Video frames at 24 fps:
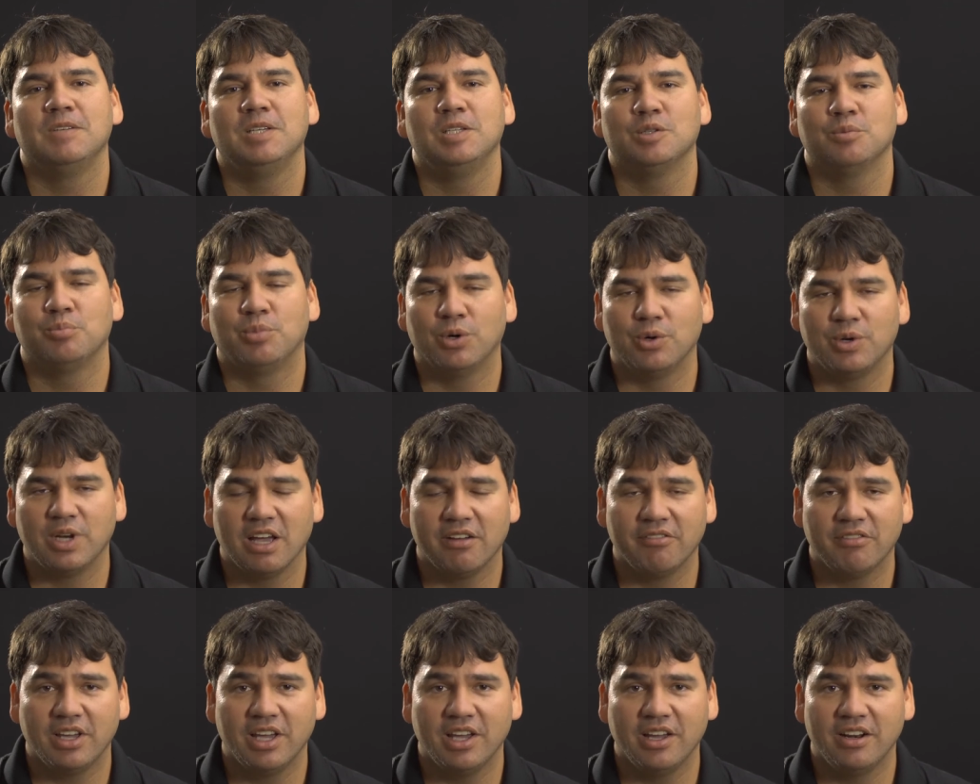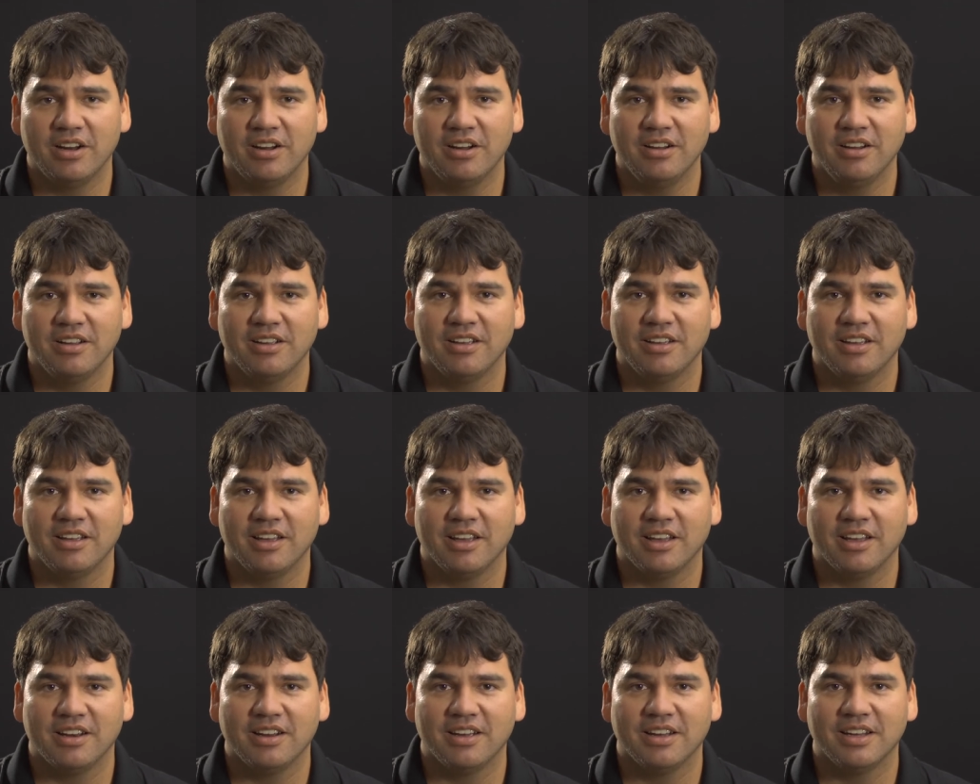he's a Poe navigator,
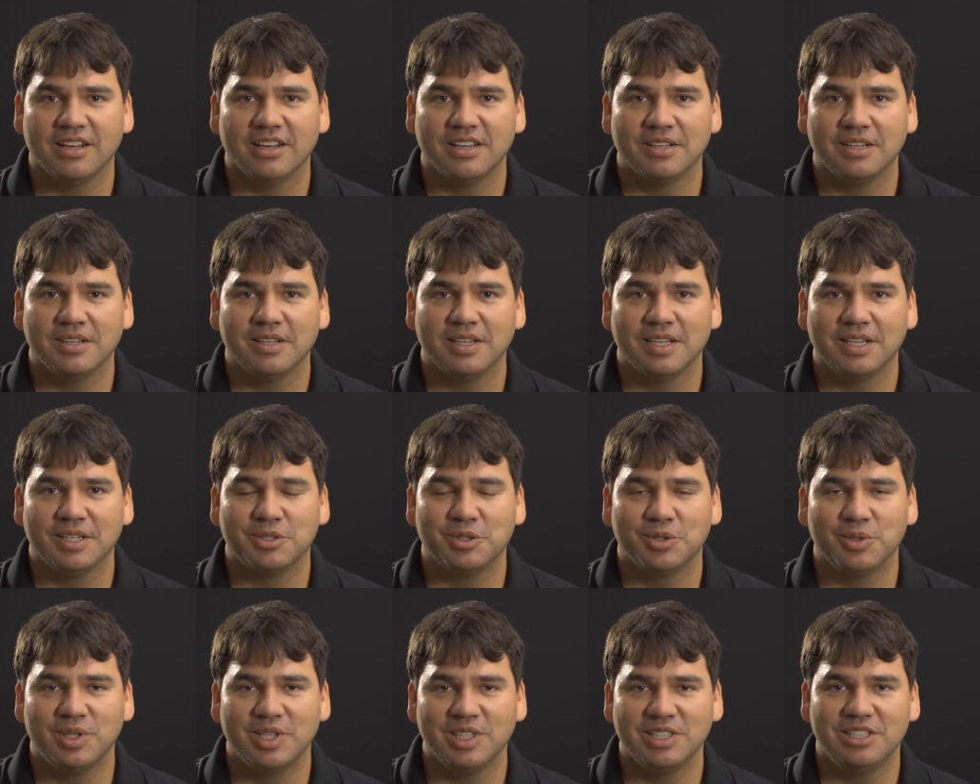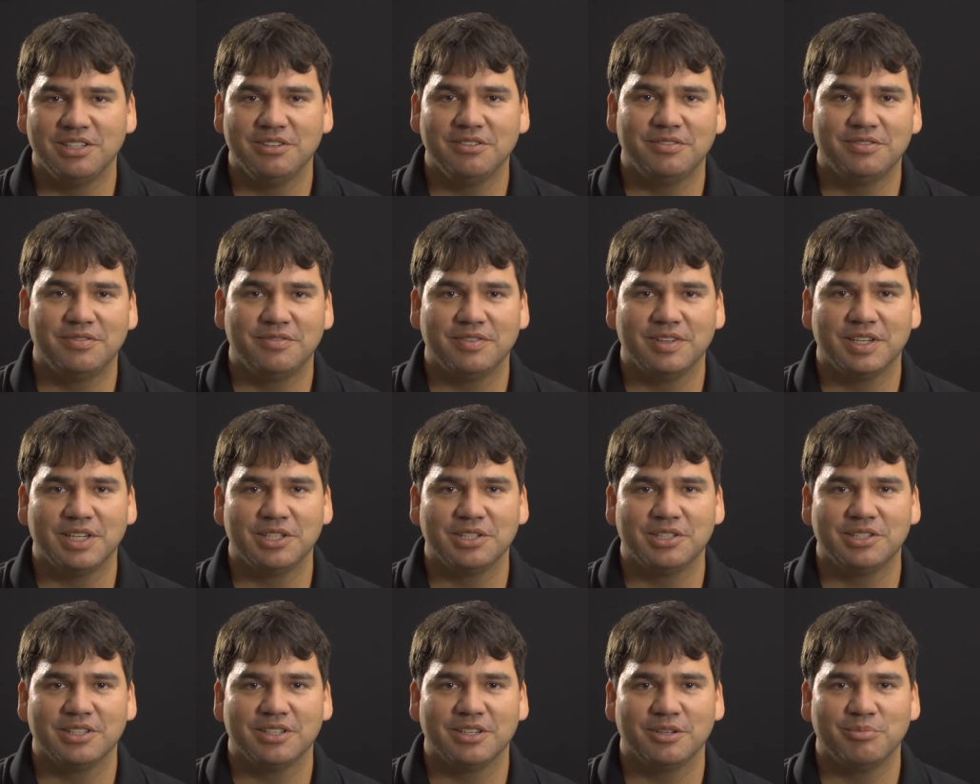and uh, as soon as he
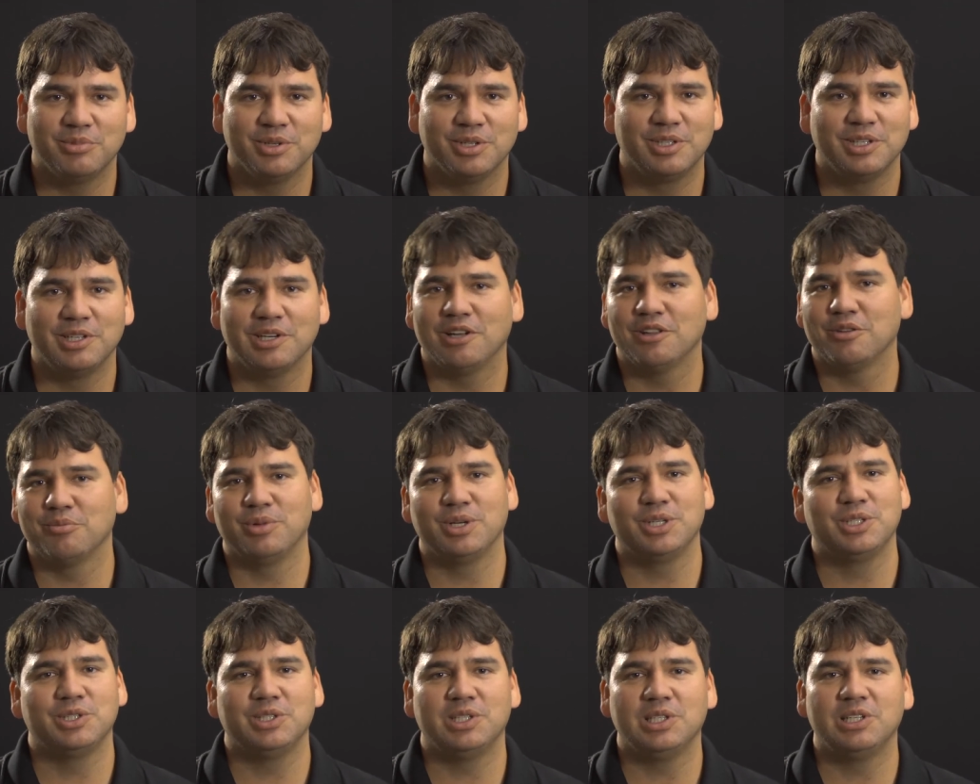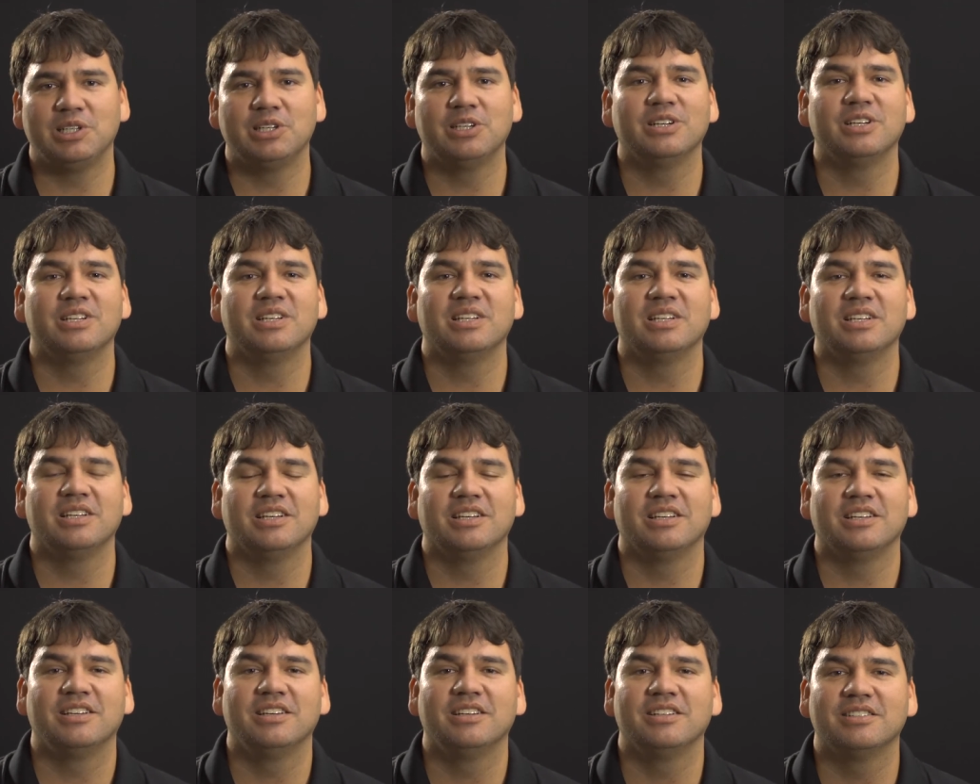finished uh, building all the bridges he could
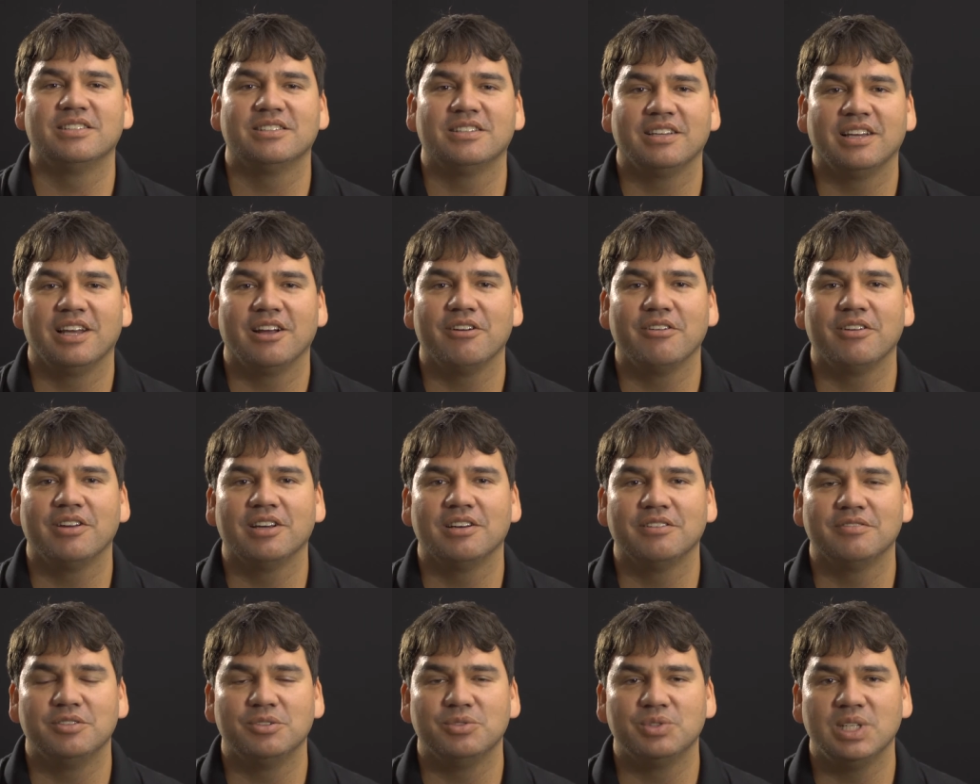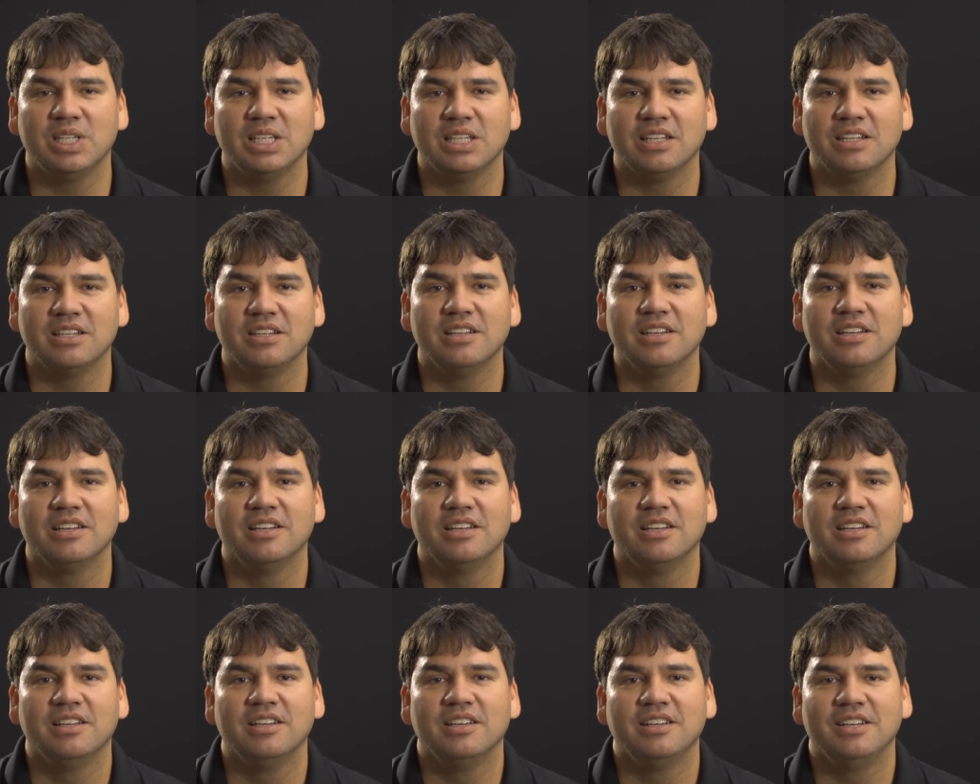in his area of New
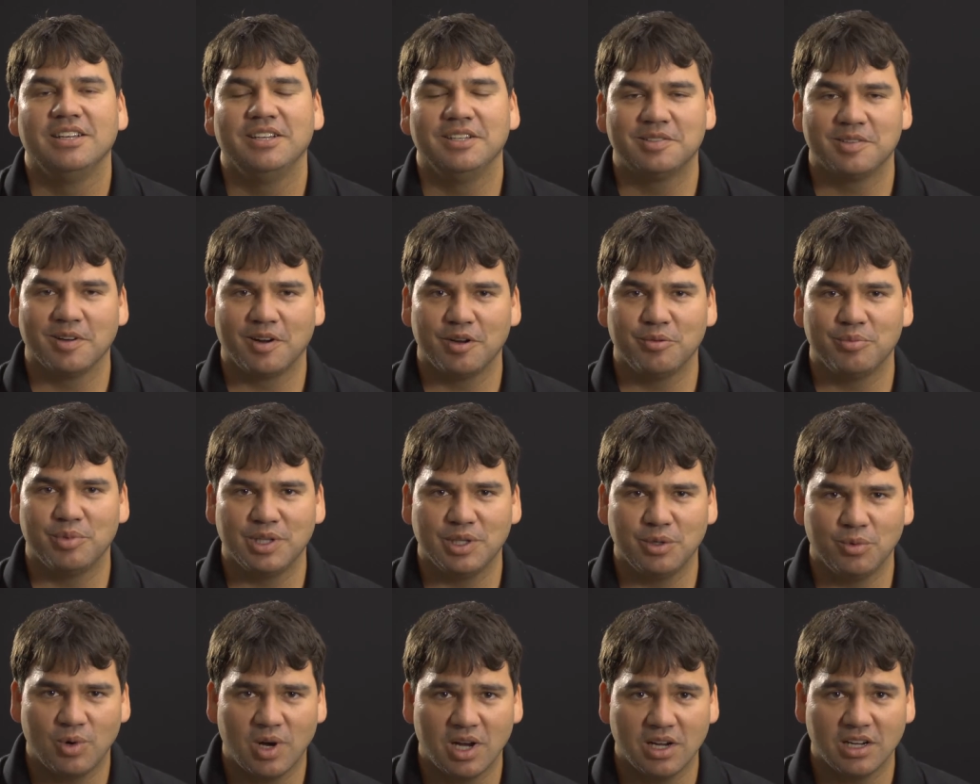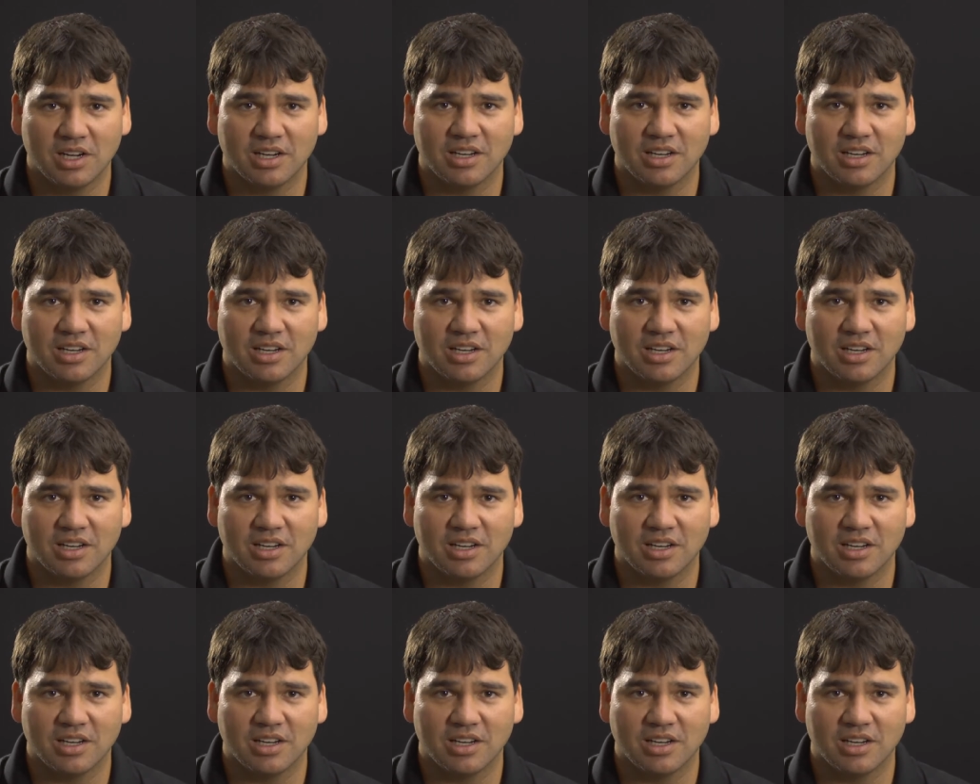Zealand, he started building waka,